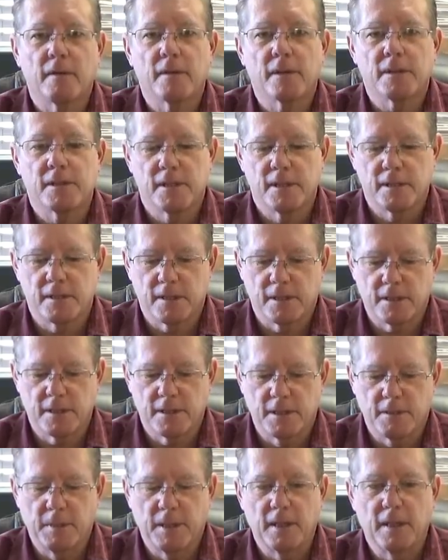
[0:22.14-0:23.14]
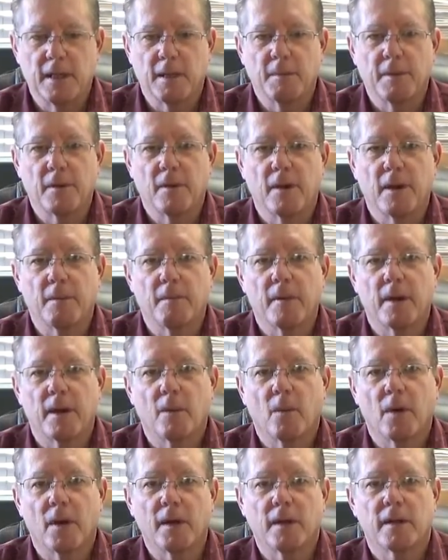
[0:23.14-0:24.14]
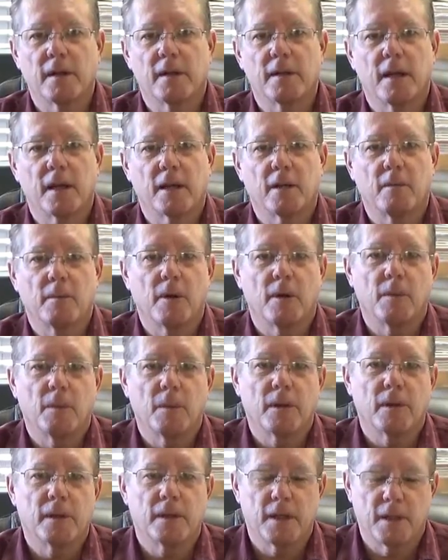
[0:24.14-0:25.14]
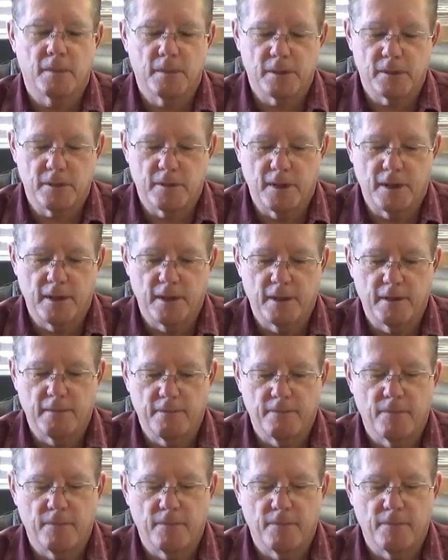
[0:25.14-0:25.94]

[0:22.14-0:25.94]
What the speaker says: of the C60-PWM and wanted to take a moment to demonstrate it.